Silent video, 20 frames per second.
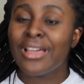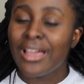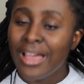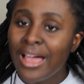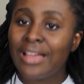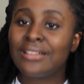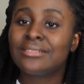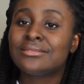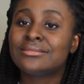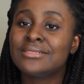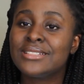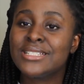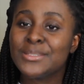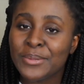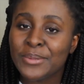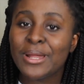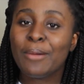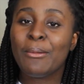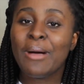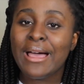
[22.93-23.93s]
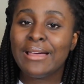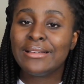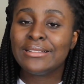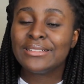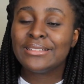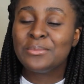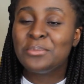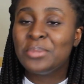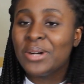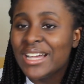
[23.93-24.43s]
Ha, it's been a while,
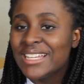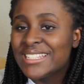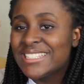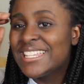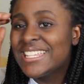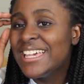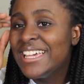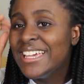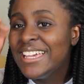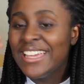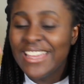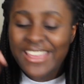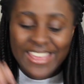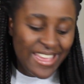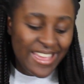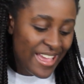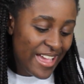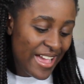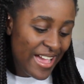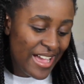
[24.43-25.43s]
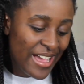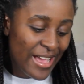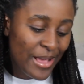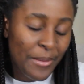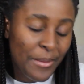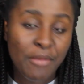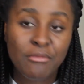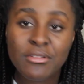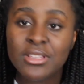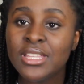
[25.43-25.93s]
but
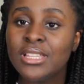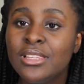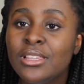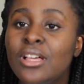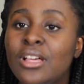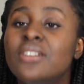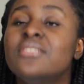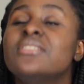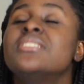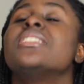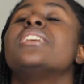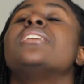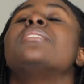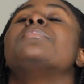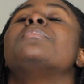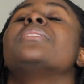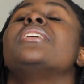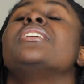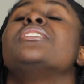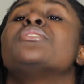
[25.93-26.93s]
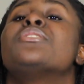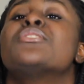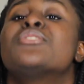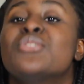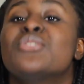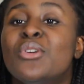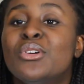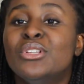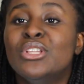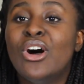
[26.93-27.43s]
I really loved them. Like, they're
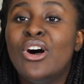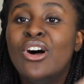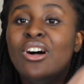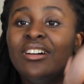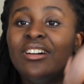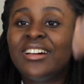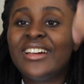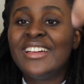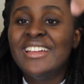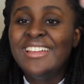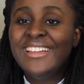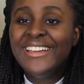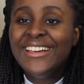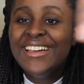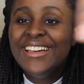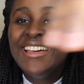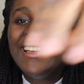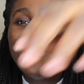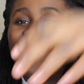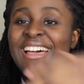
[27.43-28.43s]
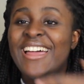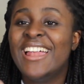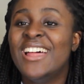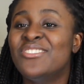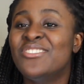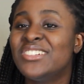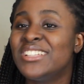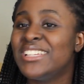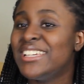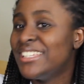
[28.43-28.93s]
so long.
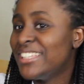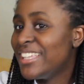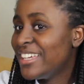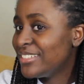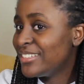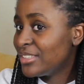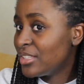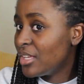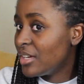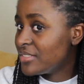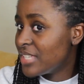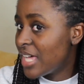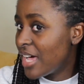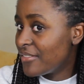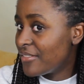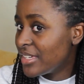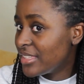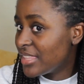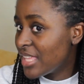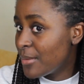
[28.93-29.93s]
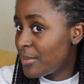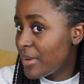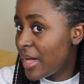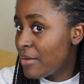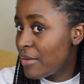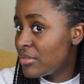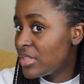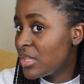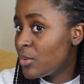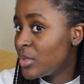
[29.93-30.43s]
I really loved having them, but
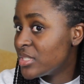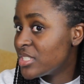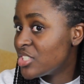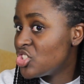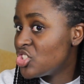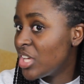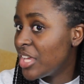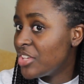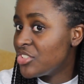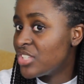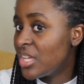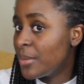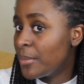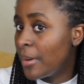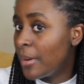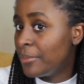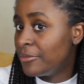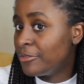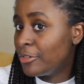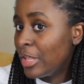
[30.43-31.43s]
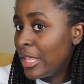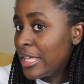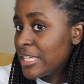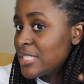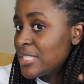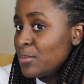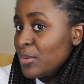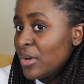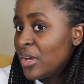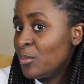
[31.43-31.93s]
I really want to change them up for like
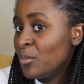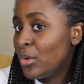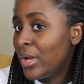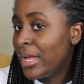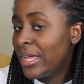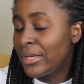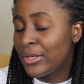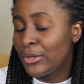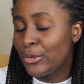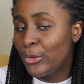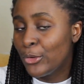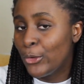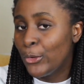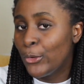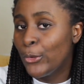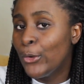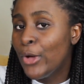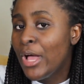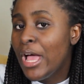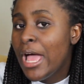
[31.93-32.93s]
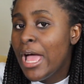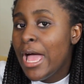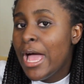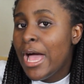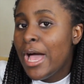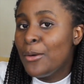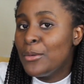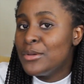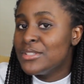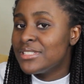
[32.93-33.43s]
spring break, you know.
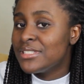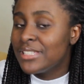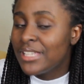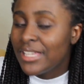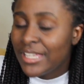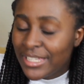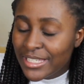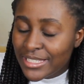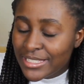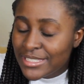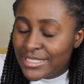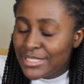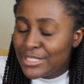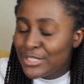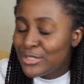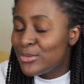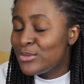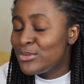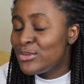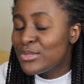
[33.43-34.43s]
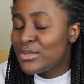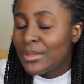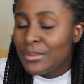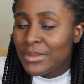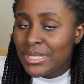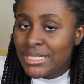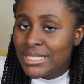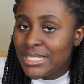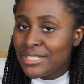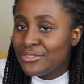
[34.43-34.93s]
I want to like do
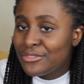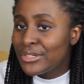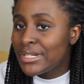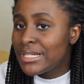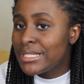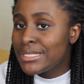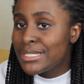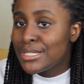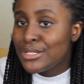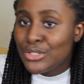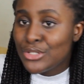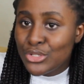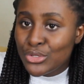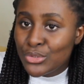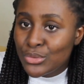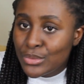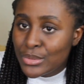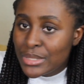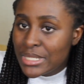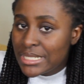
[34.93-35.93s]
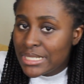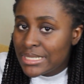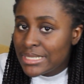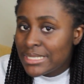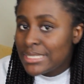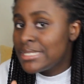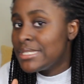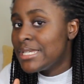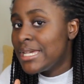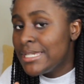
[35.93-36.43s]
something different and new
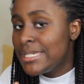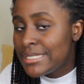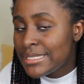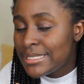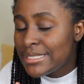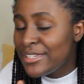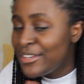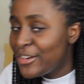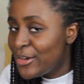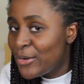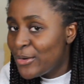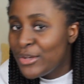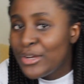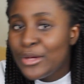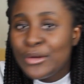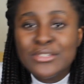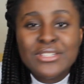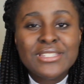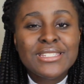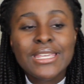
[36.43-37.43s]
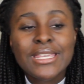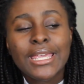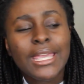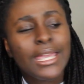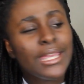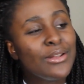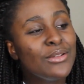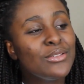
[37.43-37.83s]
and nice, you know, just like